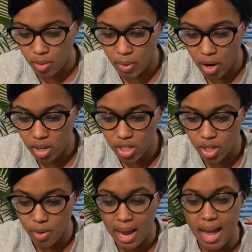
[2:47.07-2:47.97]
we
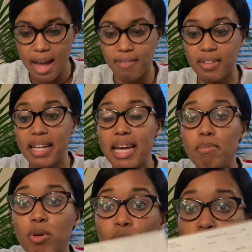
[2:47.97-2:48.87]
also have
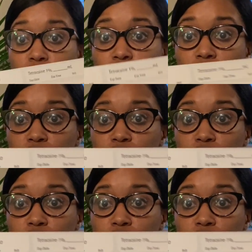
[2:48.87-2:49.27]
labels,